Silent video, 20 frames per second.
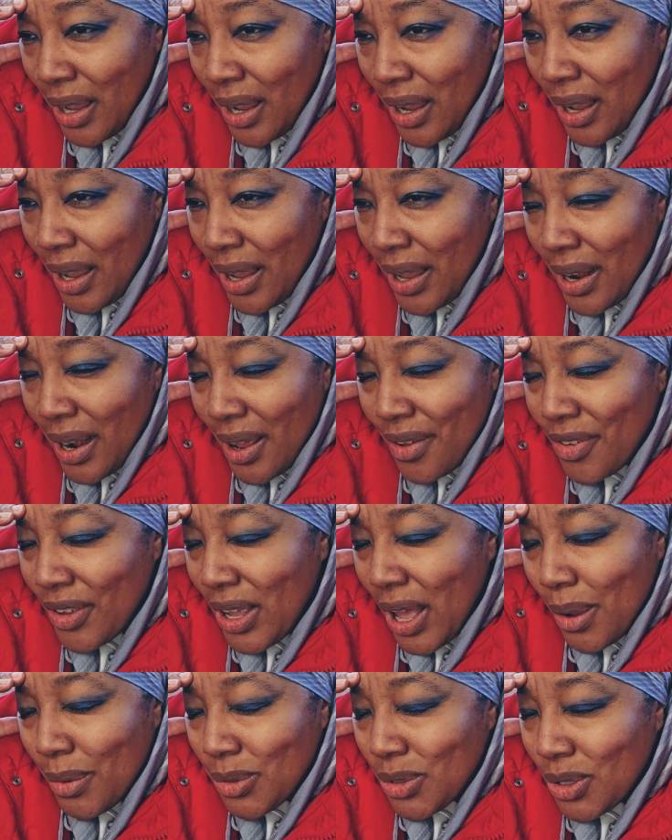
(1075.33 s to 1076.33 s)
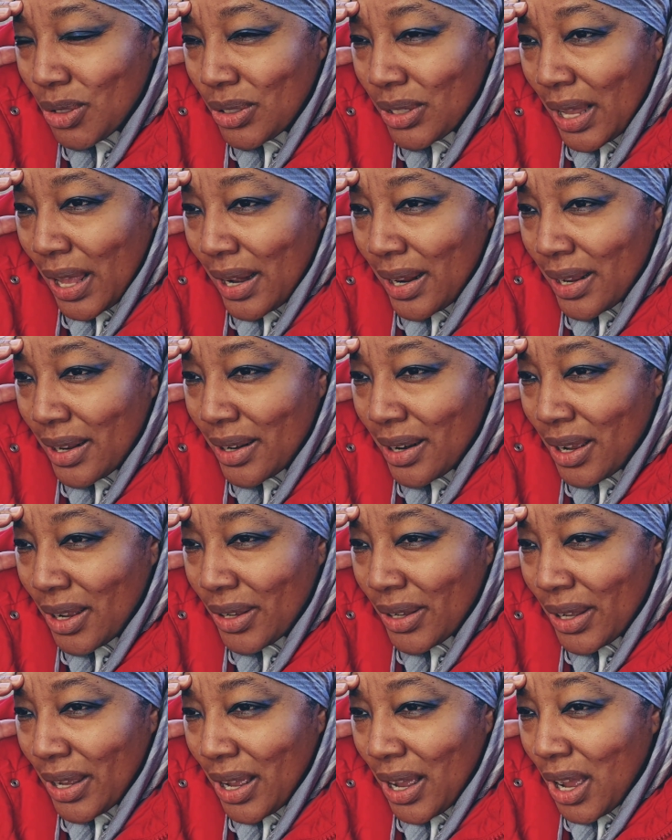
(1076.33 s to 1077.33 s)
And I think I was just getting
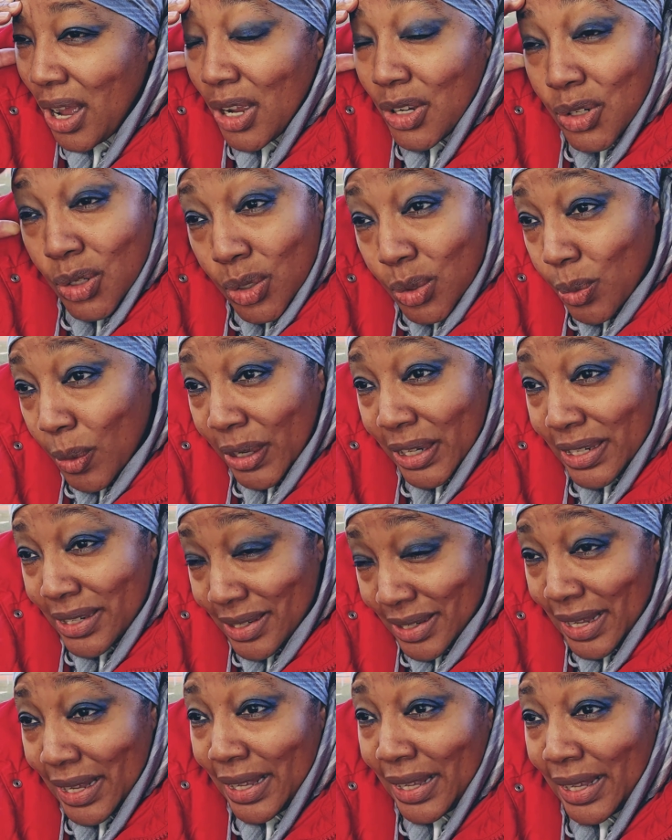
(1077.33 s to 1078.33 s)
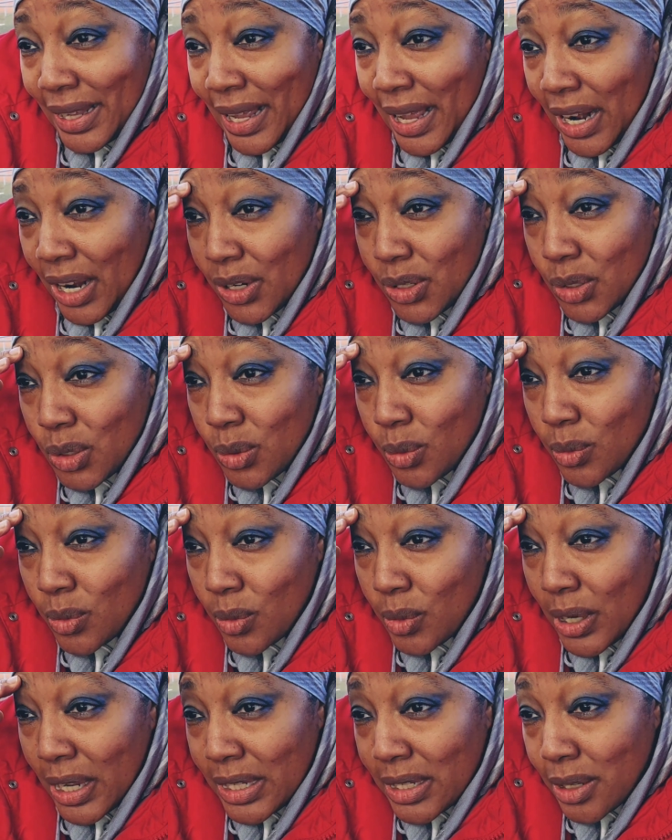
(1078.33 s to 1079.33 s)
like, I just want to sing, and I just
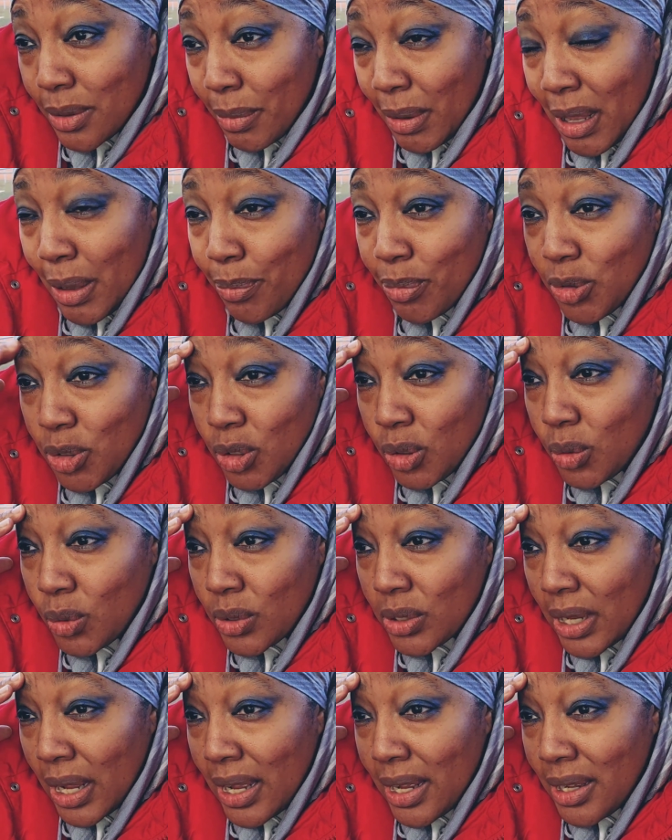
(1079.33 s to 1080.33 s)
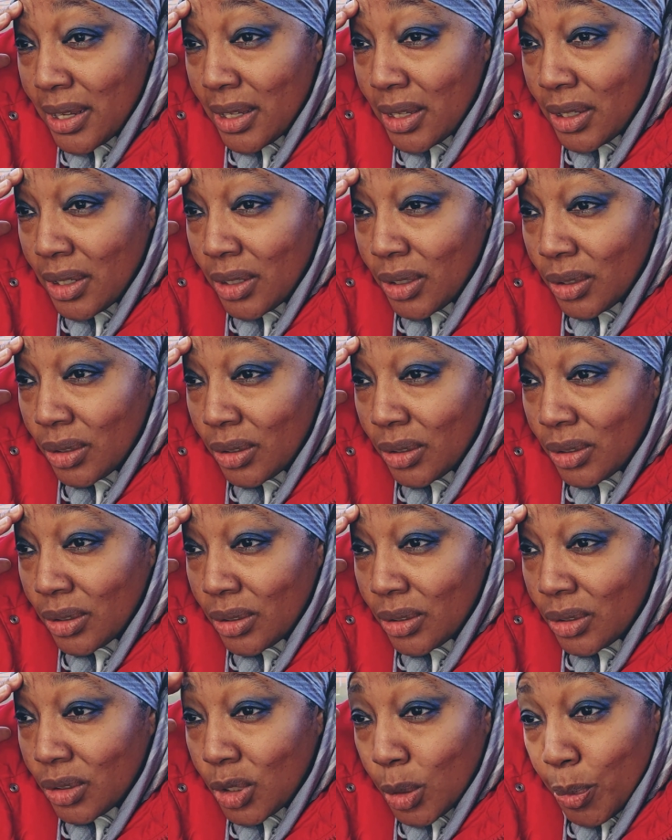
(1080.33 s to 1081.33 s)
need to meet a producer
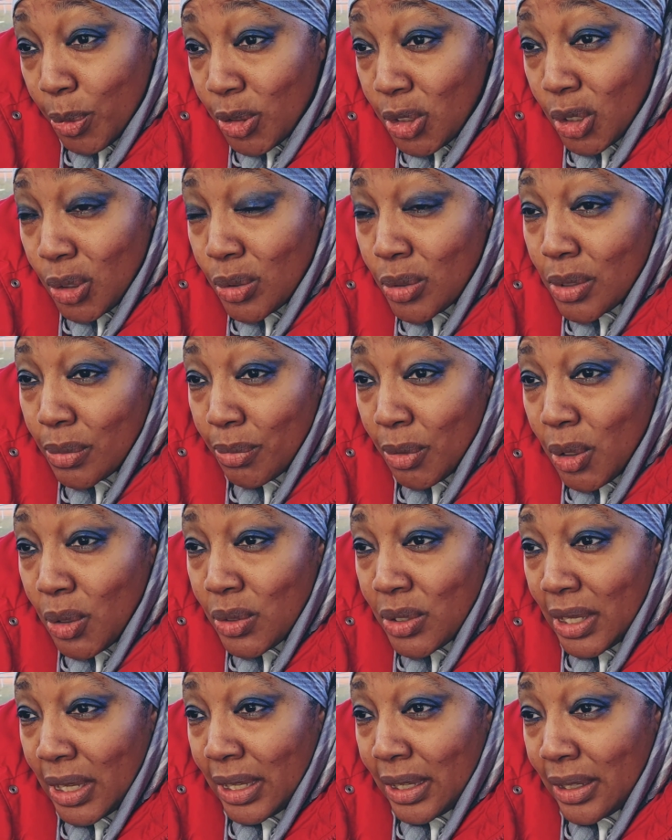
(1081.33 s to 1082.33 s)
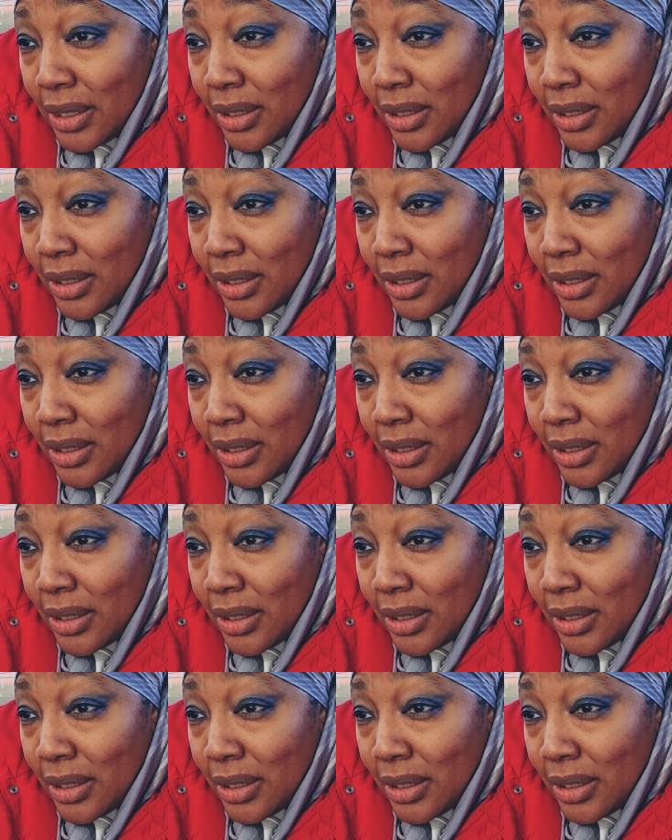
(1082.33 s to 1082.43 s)
to produce the music